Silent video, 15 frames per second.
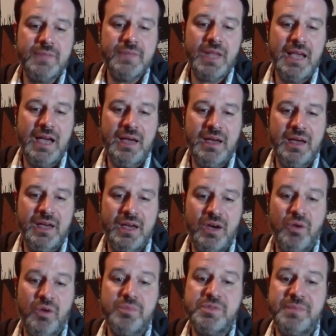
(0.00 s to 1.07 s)
I, I, hope
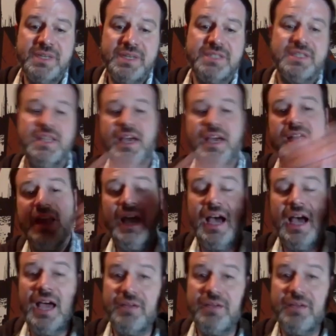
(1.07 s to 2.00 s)
speaks to that. I have